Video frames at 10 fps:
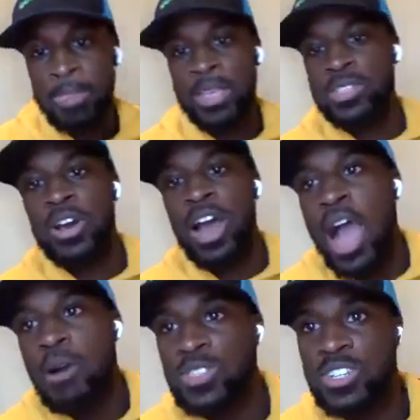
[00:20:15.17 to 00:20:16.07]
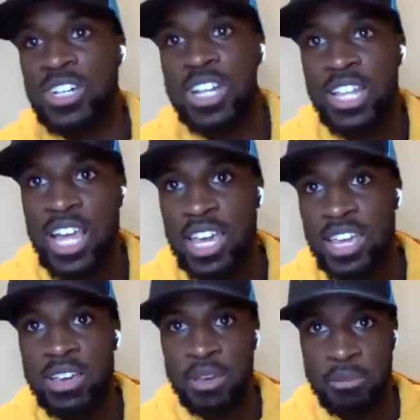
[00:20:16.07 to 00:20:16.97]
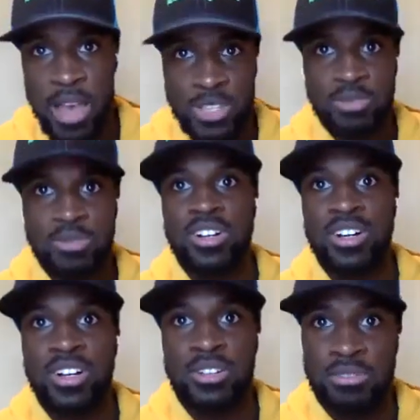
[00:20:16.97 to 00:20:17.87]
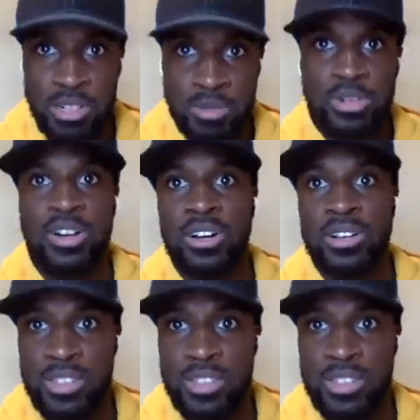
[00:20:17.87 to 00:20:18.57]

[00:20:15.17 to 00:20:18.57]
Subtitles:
So I was good at like basketball, football.